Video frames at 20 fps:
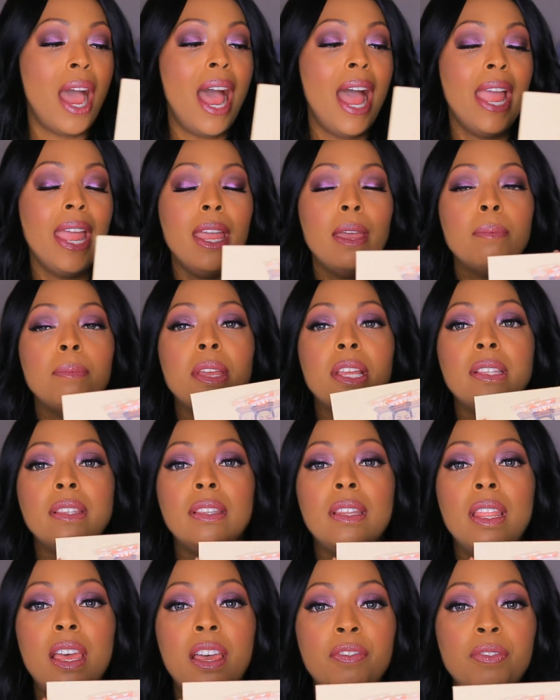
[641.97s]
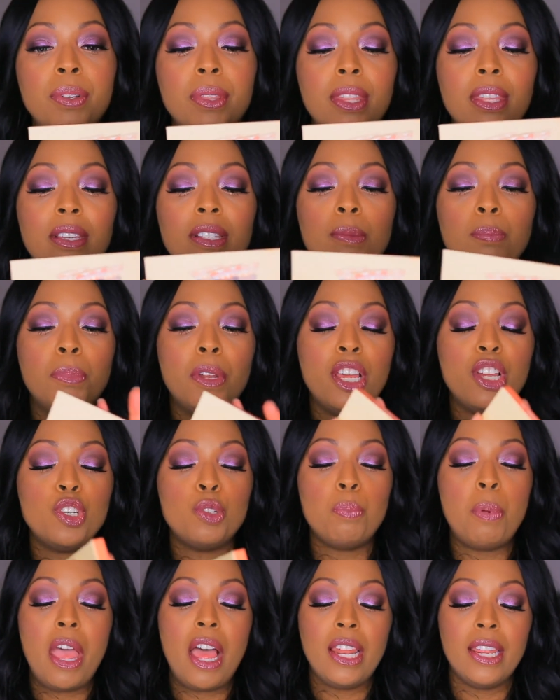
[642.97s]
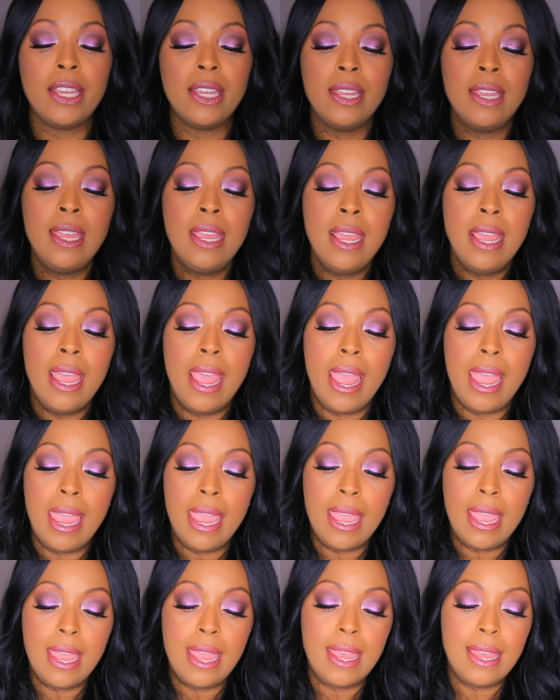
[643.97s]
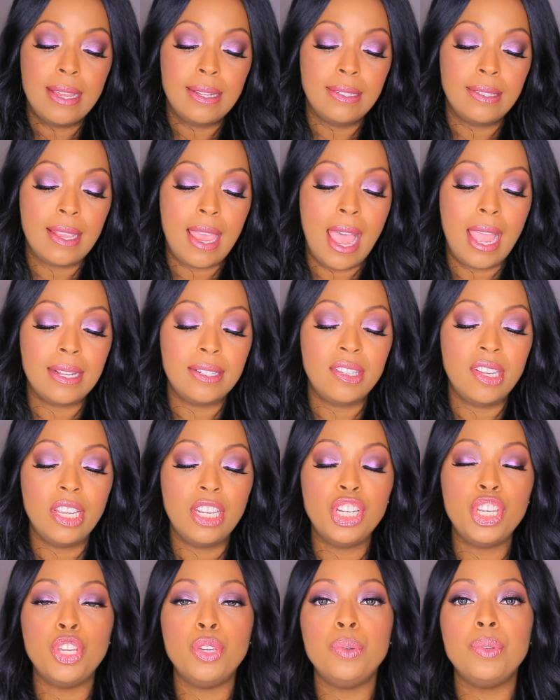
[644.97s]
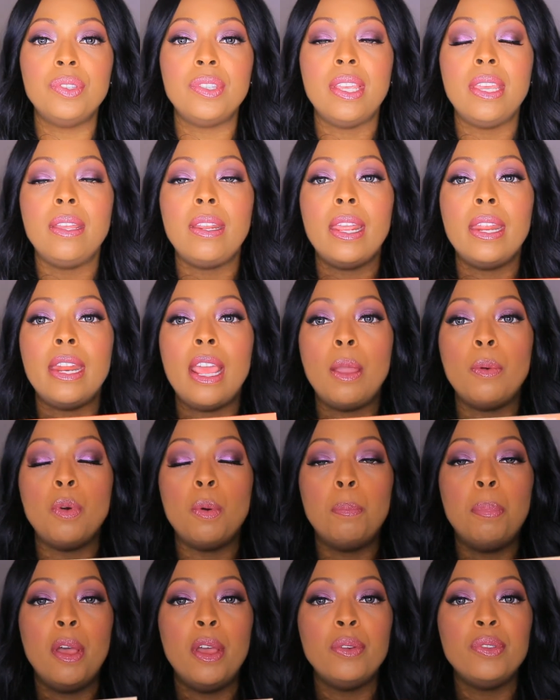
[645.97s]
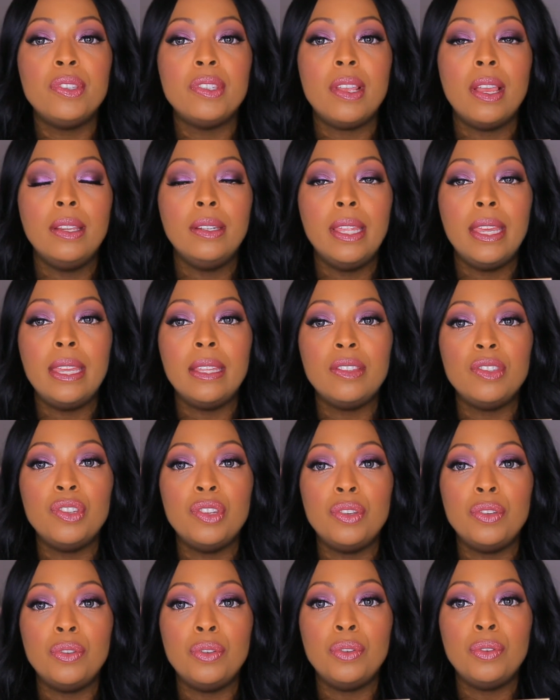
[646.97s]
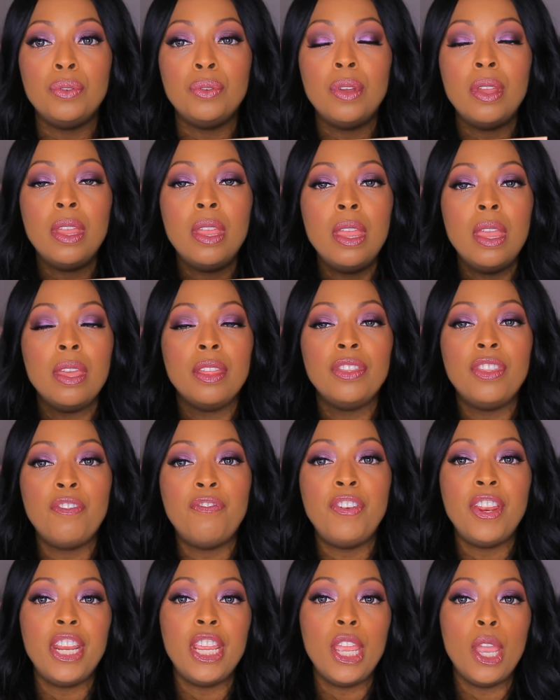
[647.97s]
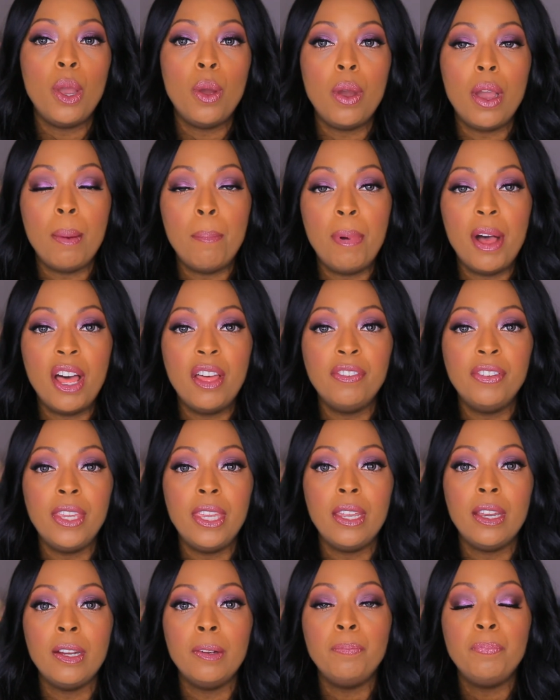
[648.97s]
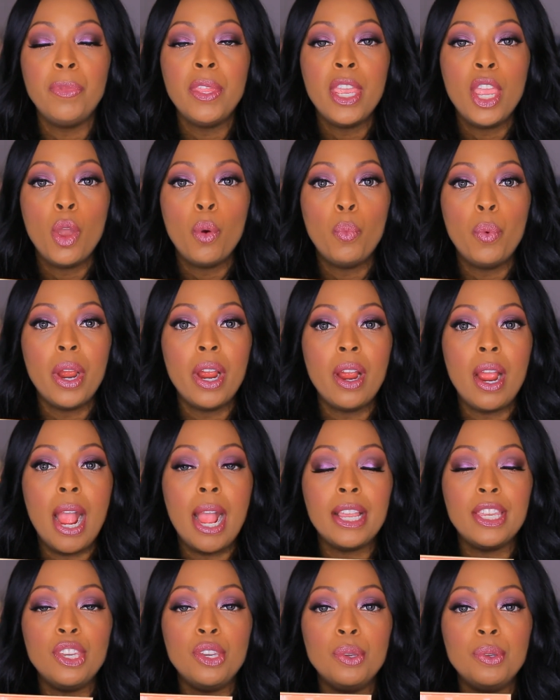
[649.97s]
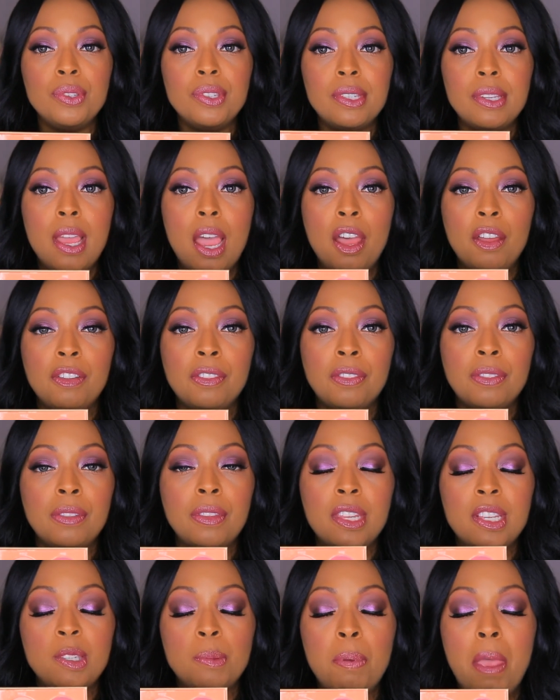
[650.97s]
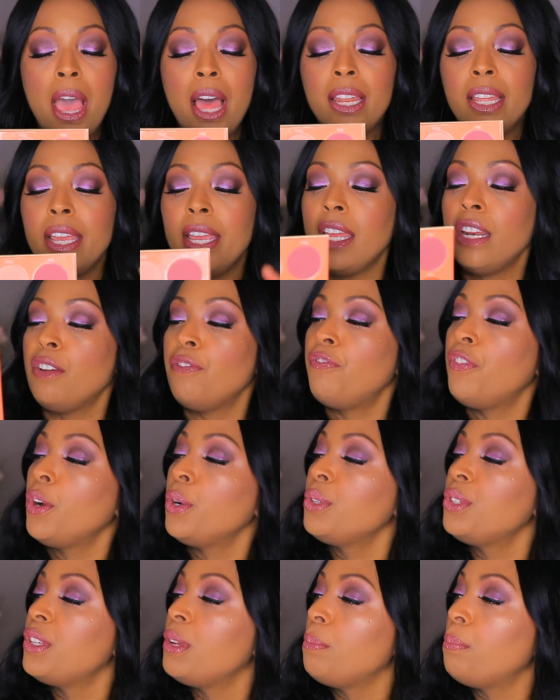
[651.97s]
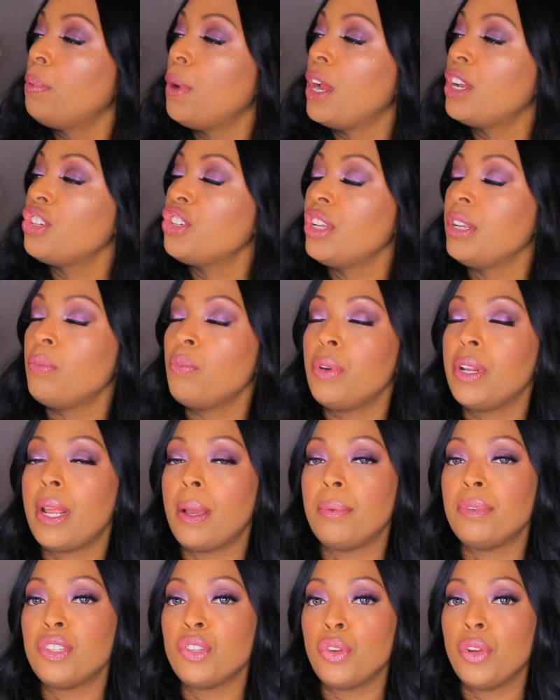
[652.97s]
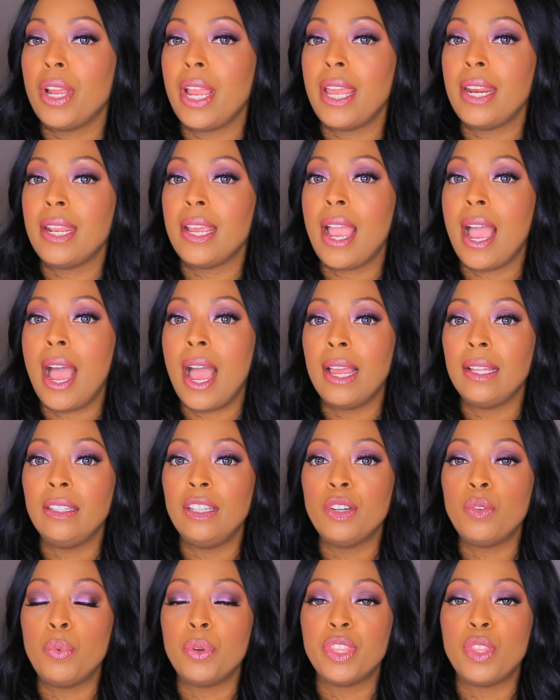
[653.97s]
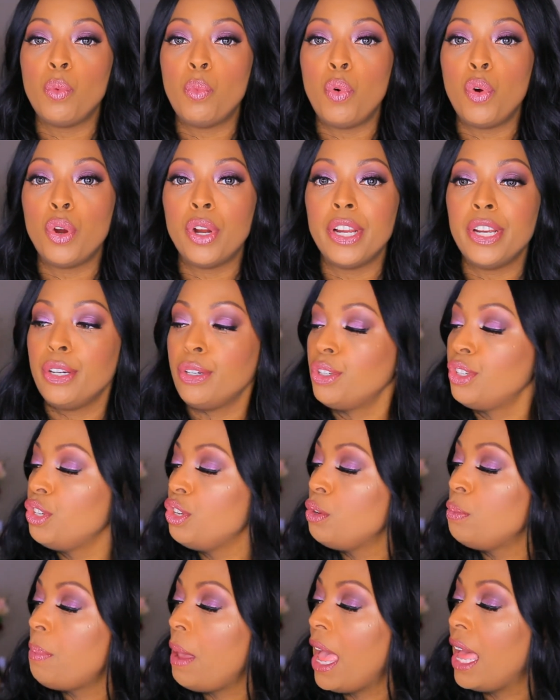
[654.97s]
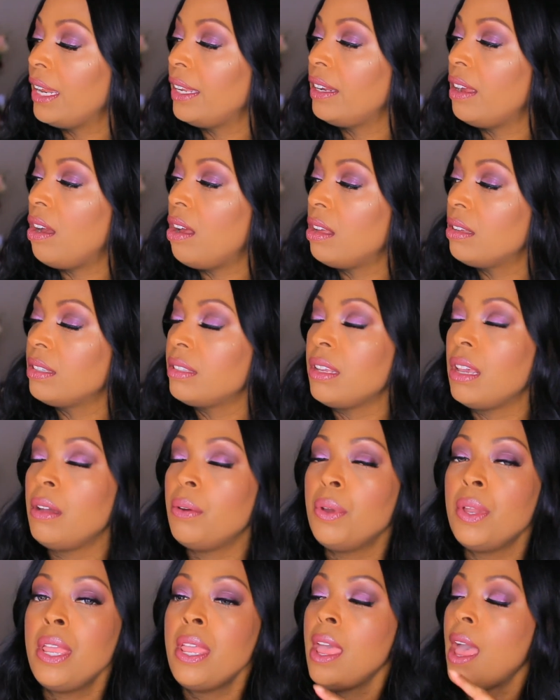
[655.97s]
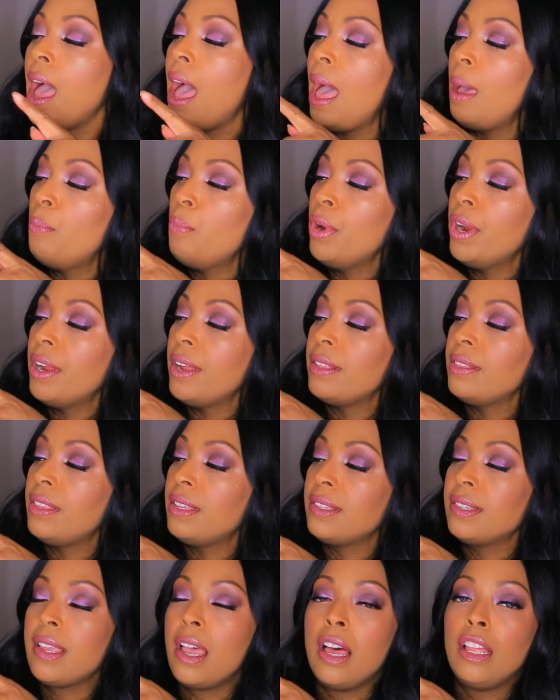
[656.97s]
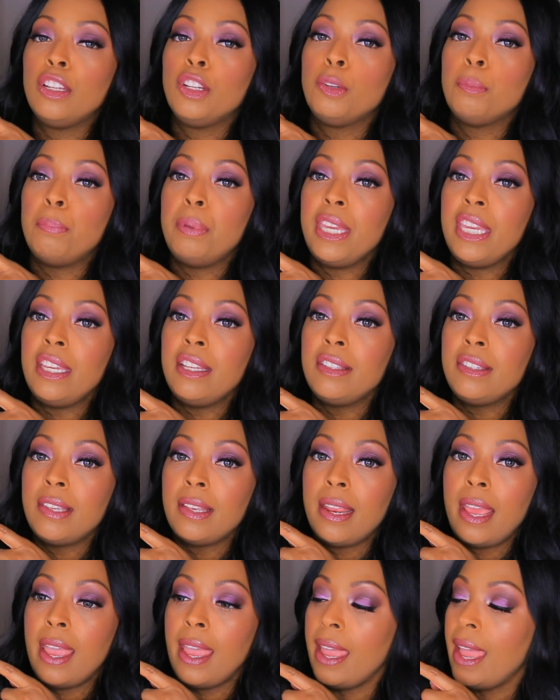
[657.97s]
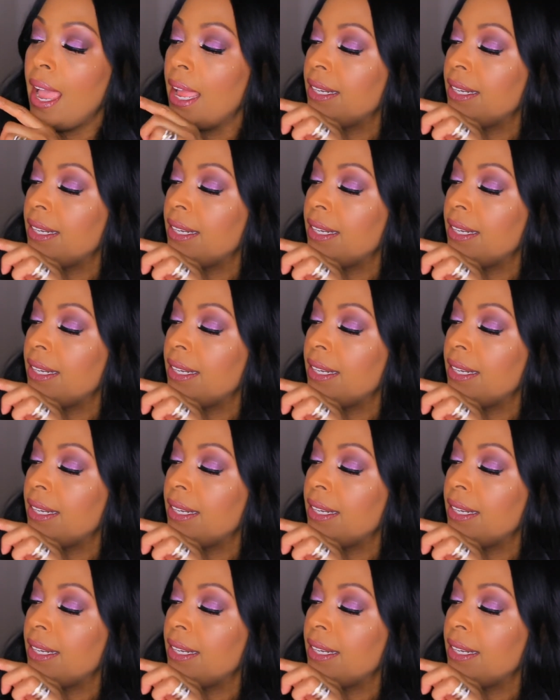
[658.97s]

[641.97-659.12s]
I am in love with this blush palette, and I did use it, and I will post a link to the video above here where I used this palette in a first impression when I was creating an eye look with the Warrior 2 palette also. I'm wearing this color B today.